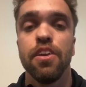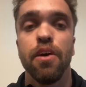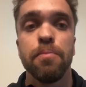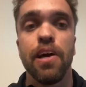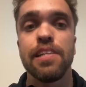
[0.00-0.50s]
you know,
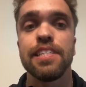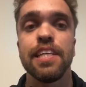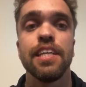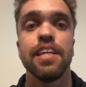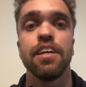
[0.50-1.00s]
I'm not
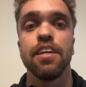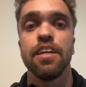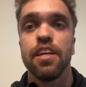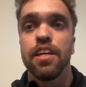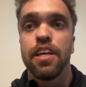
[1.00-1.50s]
sitting
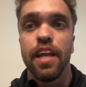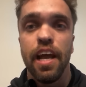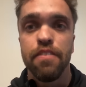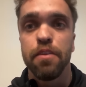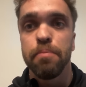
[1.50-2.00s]
here going
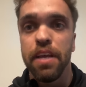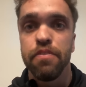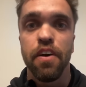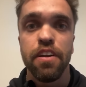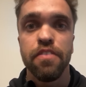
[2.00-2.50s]
to ever make
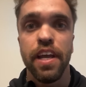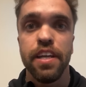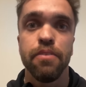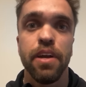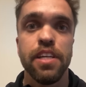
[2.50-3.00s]
fun of
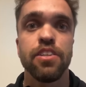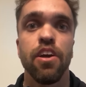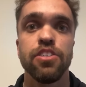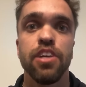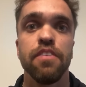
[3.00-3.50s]
any race
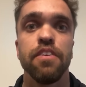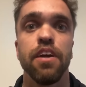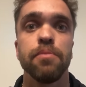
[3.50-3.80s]
car driver.